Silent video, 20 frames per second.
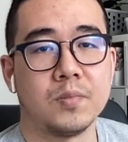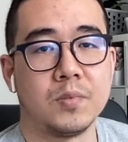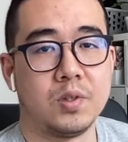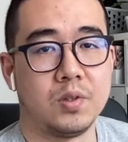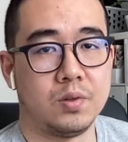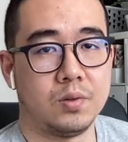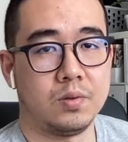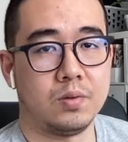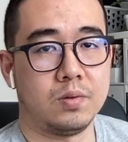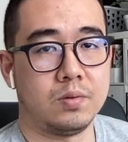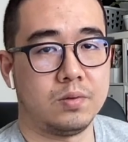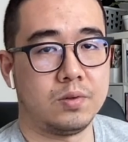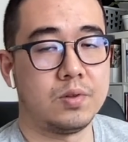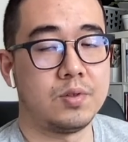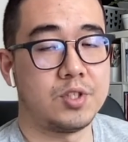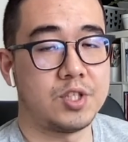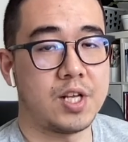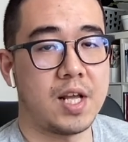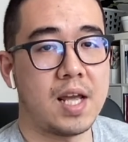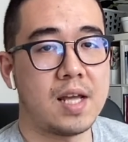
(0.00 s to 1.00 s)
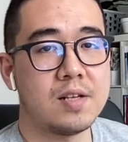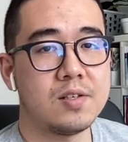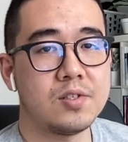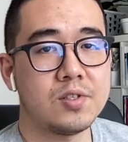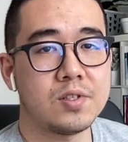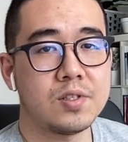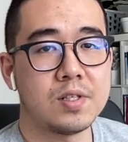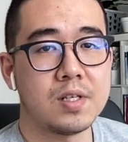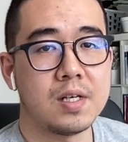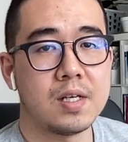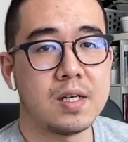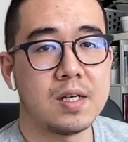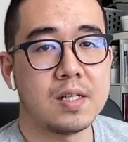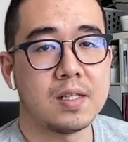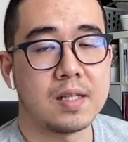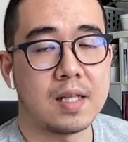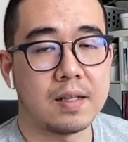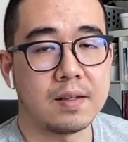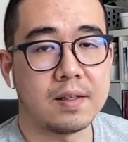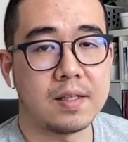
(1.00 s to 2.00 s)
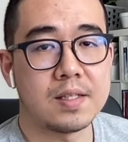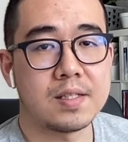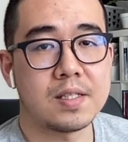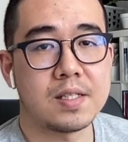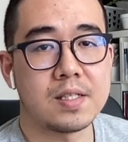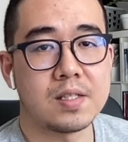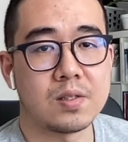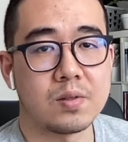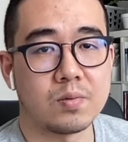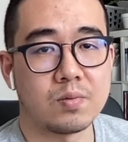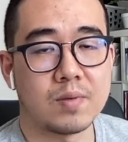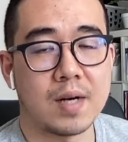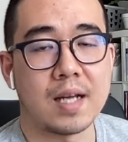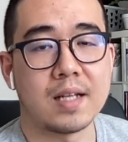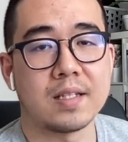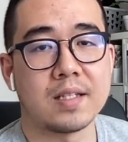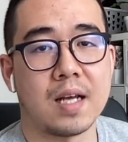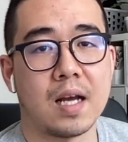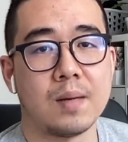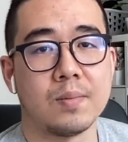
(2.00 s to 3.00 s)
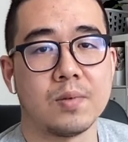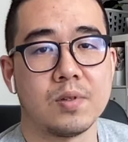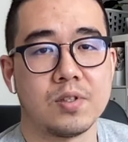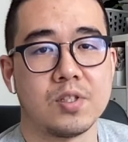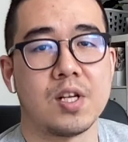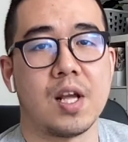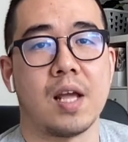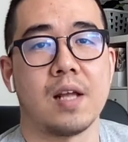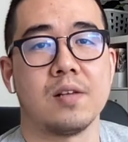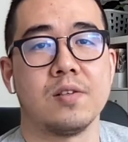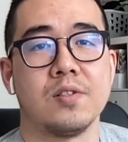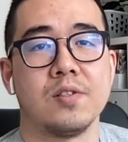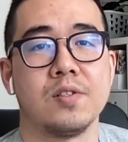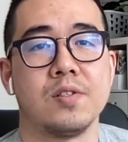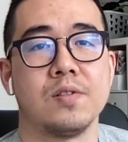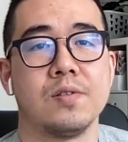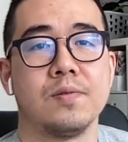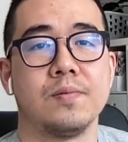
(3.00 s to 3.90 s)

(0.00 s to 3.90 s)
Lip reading: to change, then this is the right time to change.